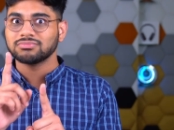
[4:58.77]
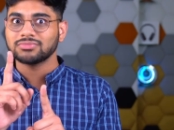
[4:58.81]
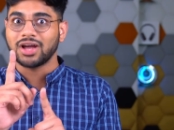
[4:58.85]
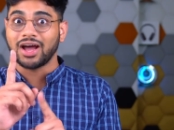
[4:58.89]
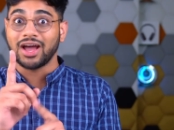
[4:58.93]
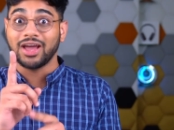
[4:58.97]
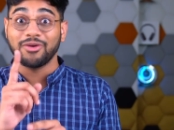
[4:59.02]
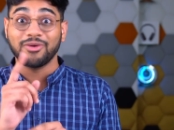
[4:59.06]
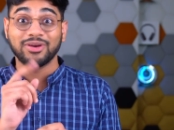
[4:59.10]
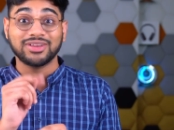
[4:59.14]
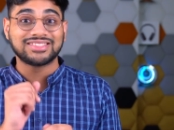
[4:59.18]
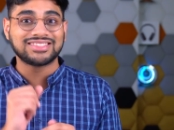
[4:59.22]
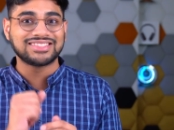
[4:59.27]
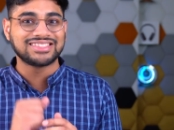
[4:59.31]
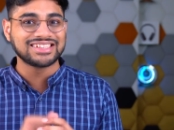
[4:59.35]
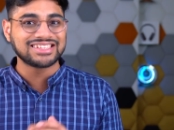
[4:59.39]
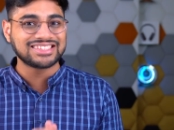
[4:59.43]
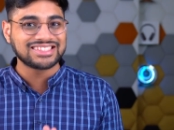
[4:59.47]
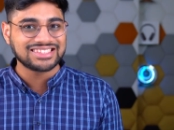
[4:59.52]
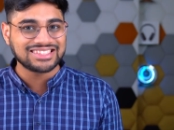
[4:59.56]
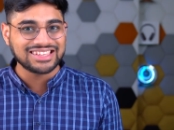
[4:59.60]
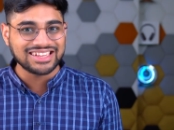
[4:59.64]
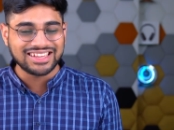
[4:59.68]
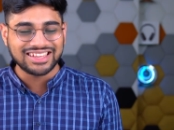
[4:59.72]
iOS
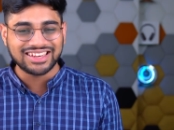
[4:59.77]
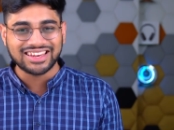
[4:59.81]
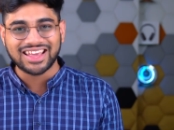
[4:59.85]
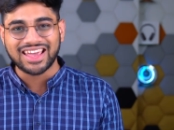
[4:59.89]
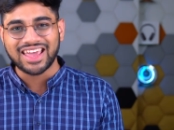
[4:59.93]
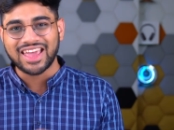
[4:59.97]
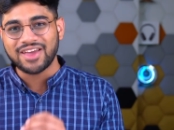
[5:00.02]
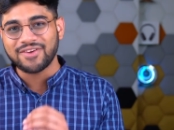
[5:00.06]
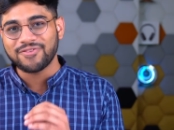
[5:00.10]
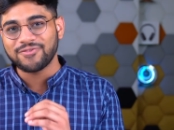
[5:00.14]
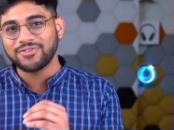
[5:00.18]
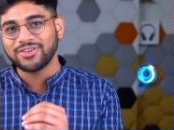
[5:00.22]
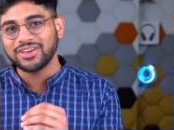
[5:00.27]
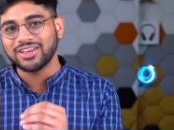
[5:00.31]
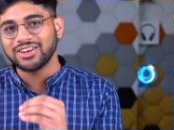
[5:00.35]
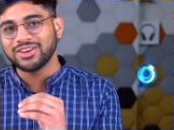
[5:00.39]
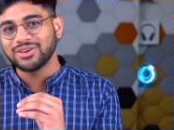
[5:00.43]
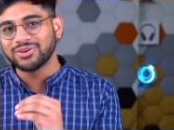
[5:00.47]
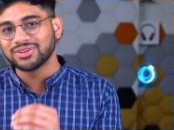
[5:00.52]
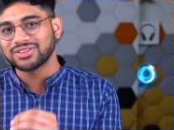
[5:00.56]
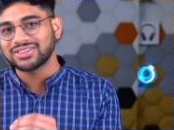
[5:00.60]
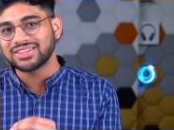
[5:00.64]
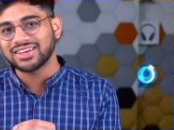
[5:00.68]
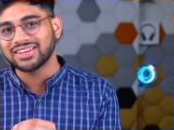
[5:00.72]
16, every
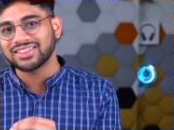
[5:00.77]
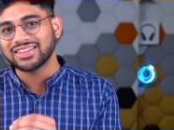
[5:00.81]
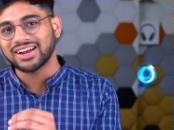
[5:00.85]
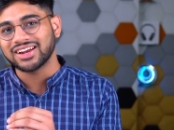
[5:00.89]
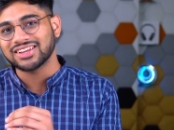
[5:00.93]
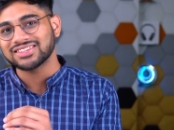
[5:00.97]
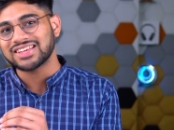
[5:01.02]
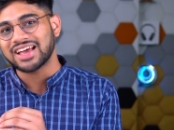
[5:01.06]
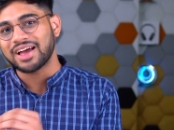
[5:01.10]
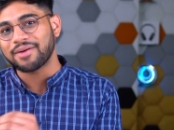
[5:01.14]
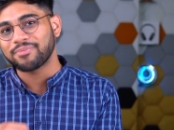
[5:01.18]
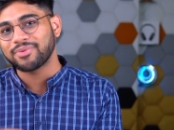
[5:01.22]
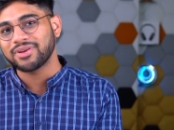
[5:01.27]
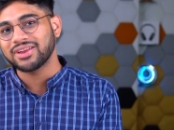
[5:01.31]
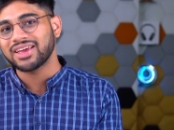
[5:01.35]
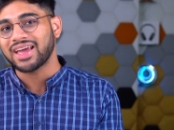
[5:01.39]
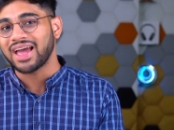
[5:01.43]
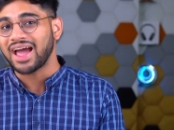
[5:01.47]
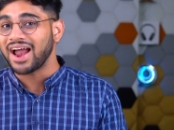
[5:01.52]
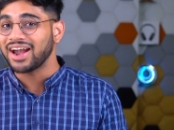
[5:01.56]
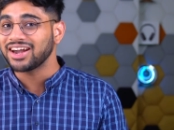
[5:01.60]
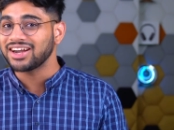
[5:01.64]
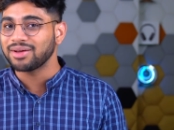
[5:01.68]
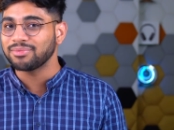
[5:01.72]
new thing that is happening
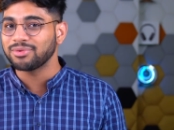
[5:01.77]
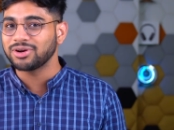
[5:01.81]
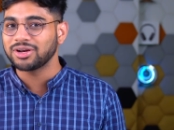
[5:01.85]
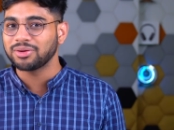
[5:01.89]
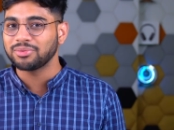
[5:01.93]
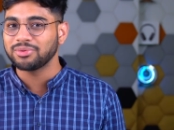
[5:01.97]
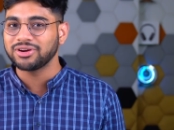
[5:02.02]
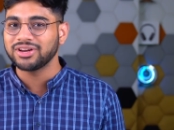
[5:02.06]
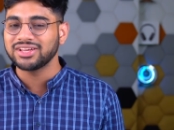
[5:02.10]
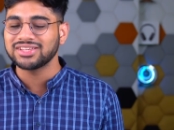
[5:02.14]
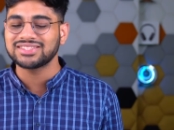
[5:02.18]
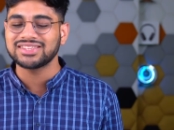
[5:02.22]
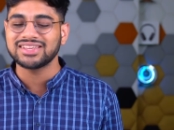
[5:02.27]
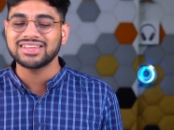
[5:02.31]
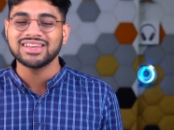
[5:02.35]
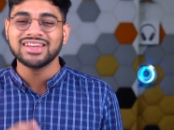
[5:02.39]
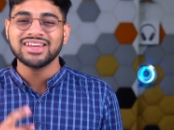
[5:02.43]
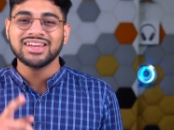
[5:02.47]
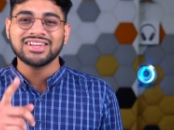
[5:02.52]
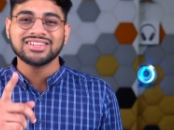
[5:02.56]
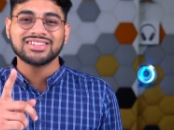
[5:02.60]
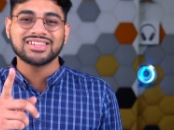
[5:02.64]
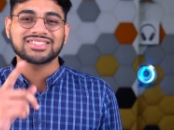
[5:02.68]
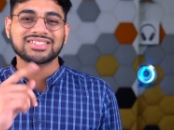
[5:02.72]
at WWDC.
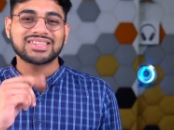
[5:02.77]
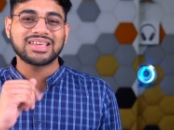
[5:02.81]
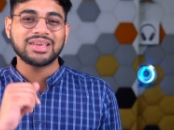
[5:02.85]
Just